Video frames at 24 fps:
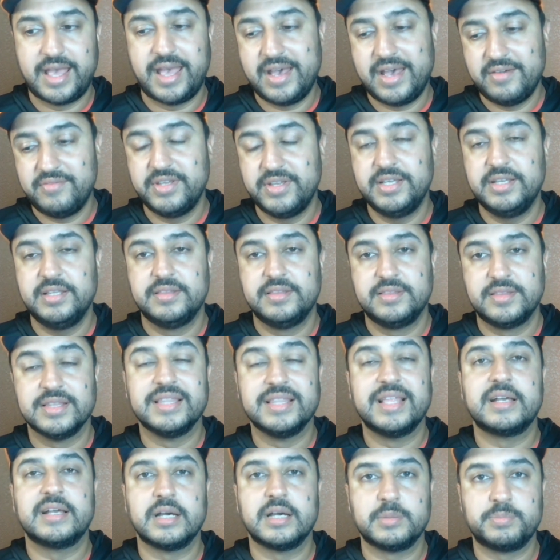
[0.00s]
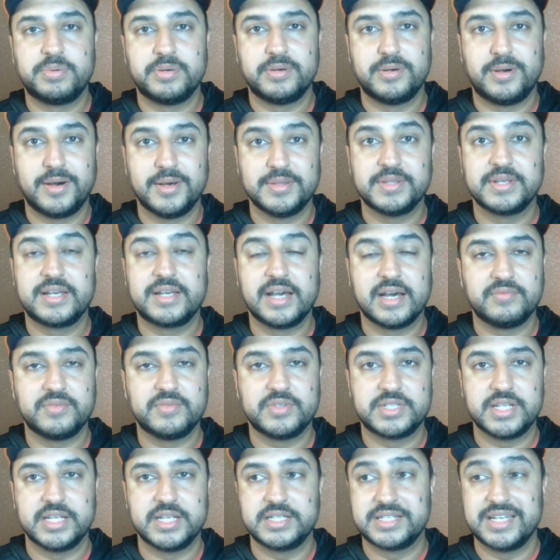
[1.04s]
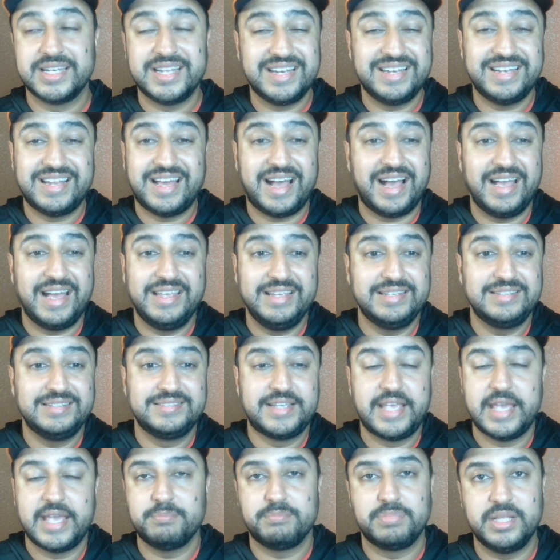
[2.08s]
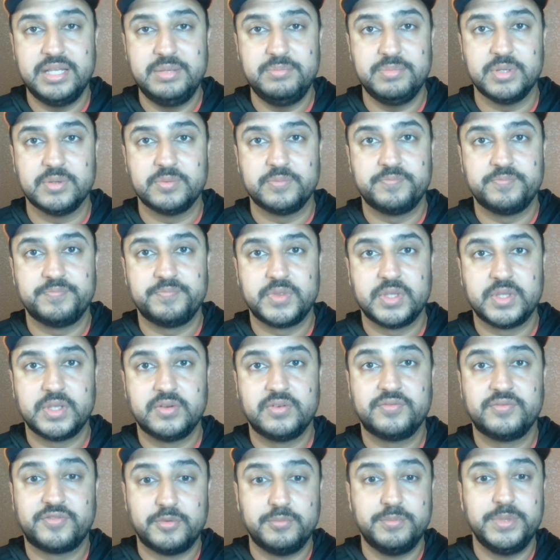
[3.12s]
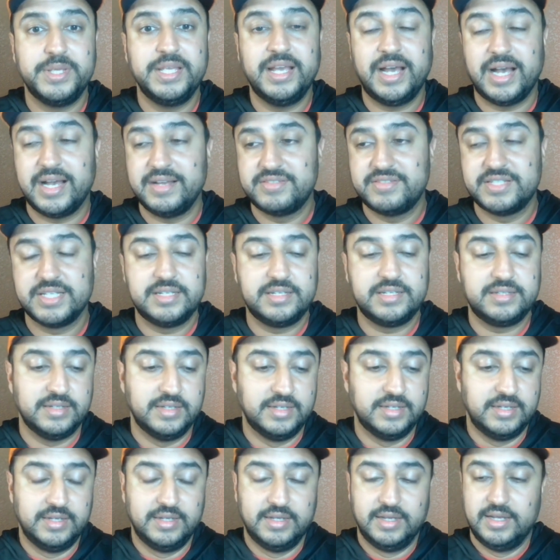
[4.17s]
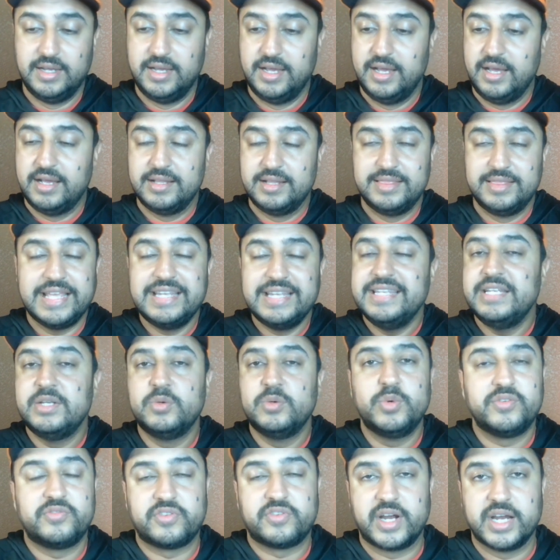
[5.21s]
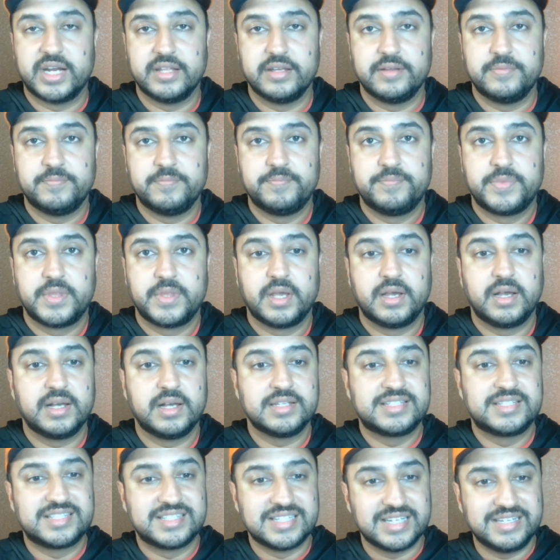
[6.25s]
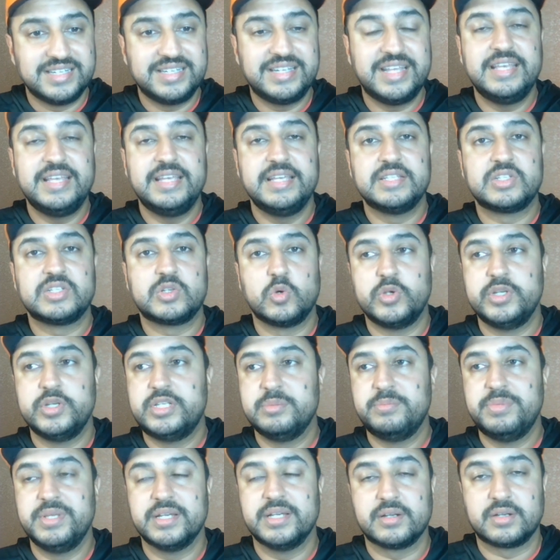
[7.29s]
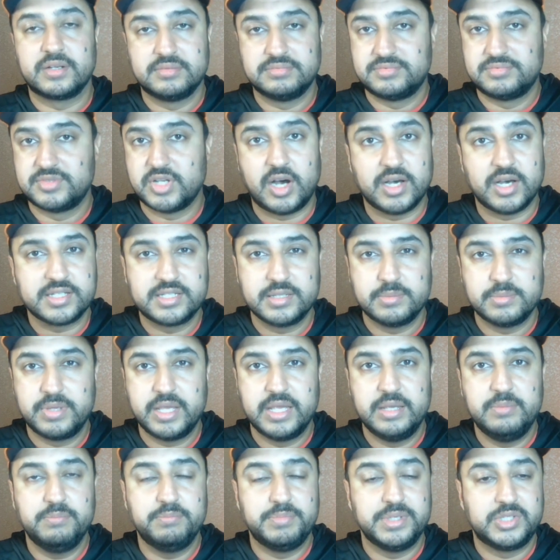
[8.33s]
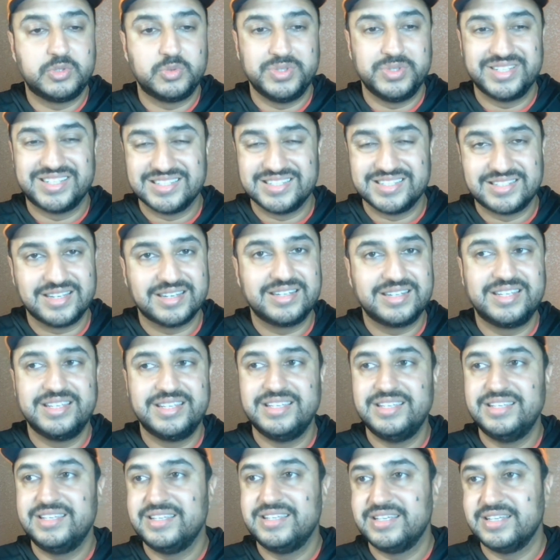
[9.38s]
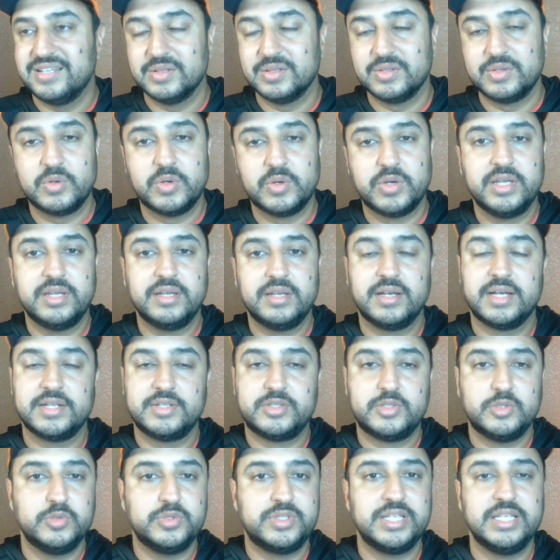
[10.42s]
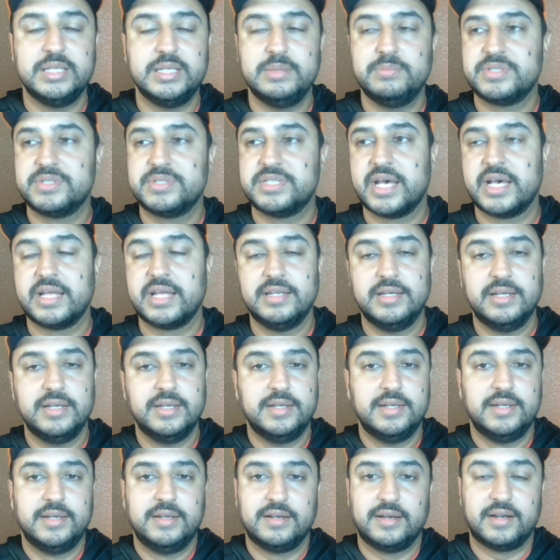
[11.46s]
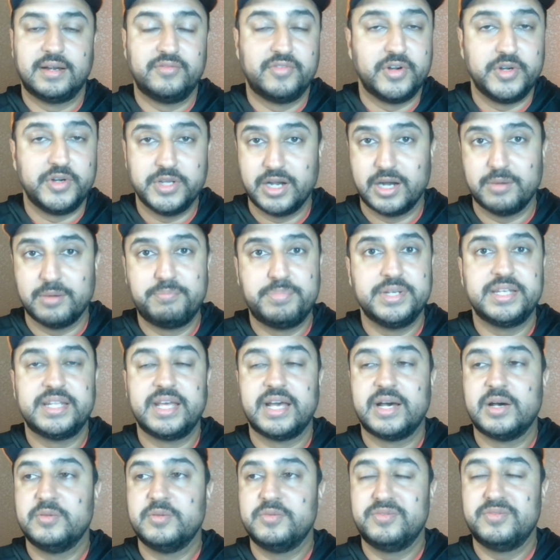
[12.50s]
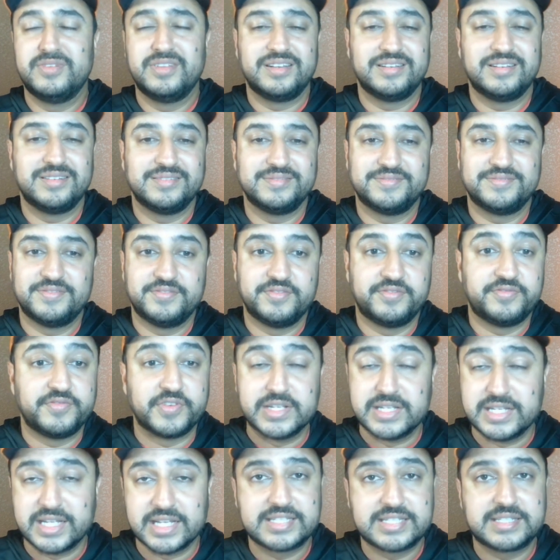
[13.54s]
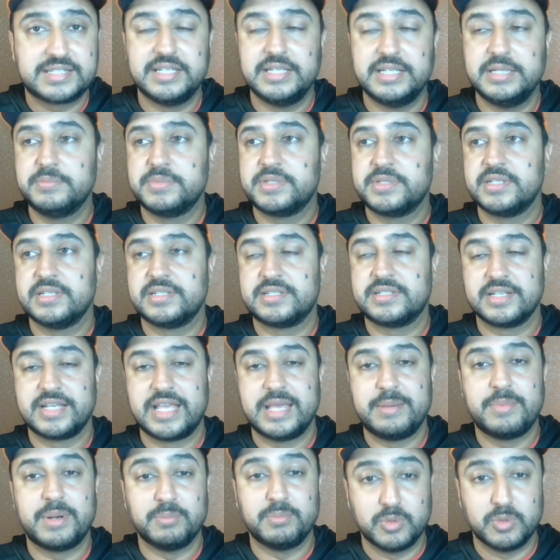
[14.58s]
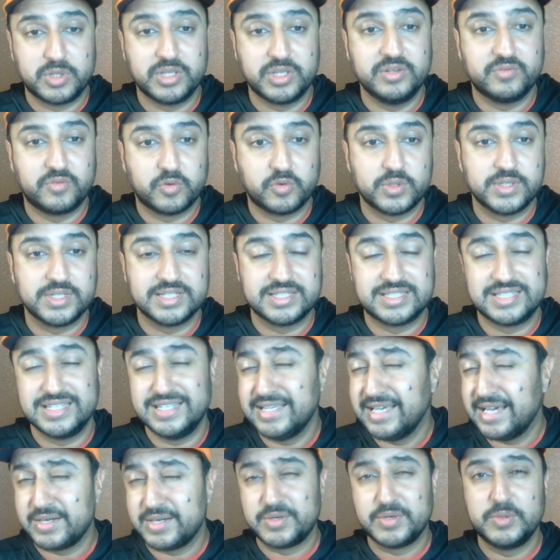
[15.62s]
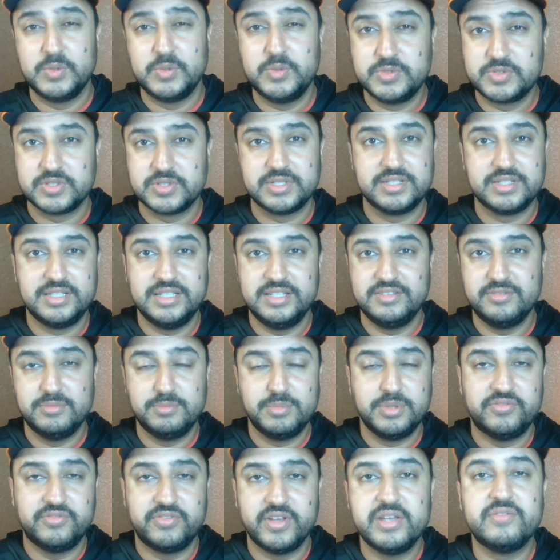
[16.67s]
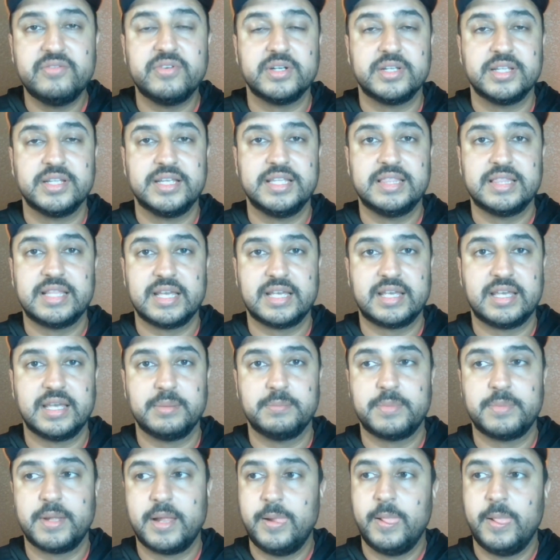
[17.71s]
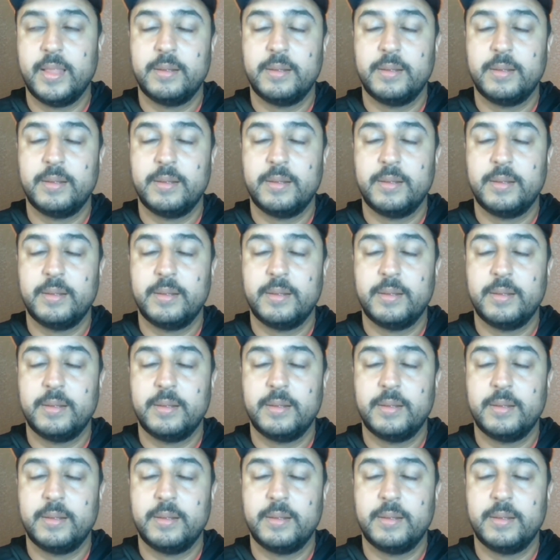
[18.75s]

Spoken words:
having the leg up on the conversation. And I can't blame you. For me, I've said it, they need to win Friday. Sunday is going to be a toss-up game between Kentucky, Illinois, two teams that are very up and down, finesse teams. It's a game I'm looking forward to seeing. I don't know who's going to even be favored in that game.